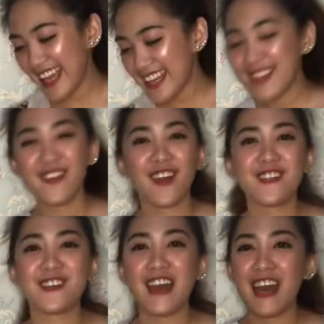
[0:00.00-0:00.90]
And we
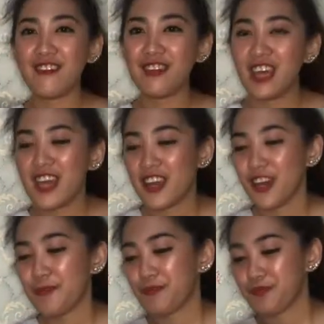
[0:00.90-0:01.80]
also have
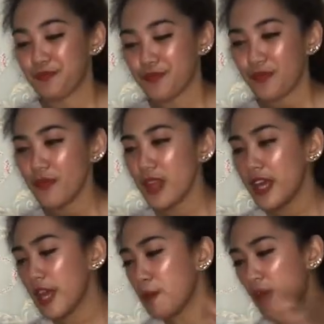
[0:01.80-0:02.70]
here
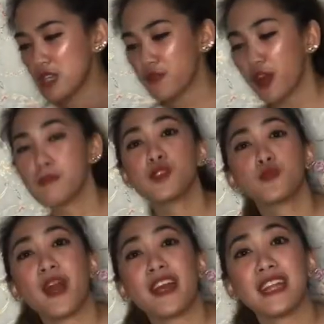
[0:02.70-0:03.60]
a box from
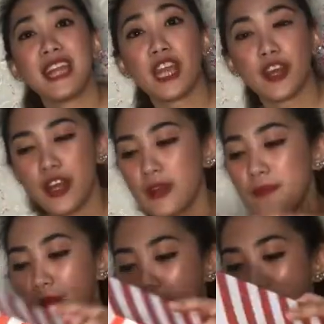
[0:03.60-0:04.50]
Sprocketeer
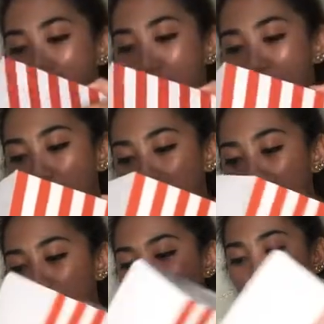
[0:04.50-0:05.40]

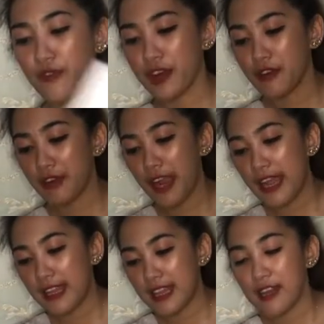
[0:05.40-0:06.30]
and Clover
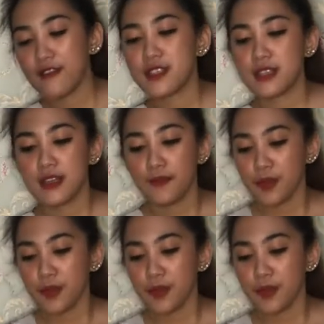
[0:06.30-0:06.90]
Creatives.